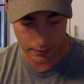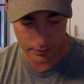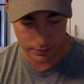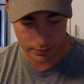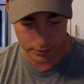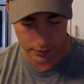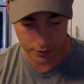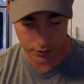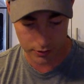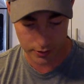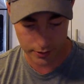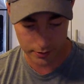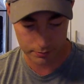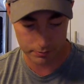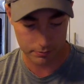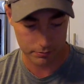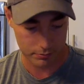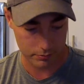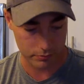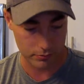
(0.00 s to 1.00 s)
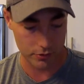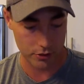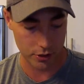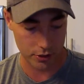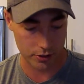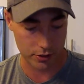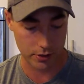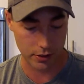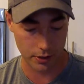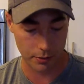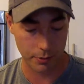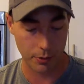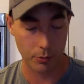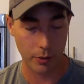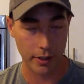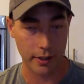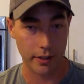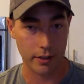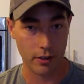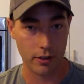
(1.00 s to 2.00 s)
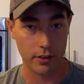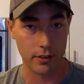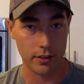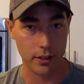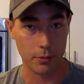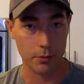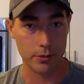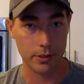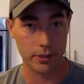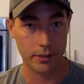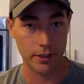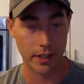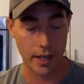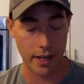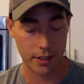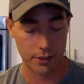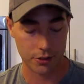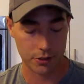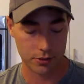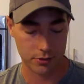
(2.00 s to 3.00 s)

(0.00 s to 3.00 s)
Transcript: Literally just going to be waiting on a double din dash,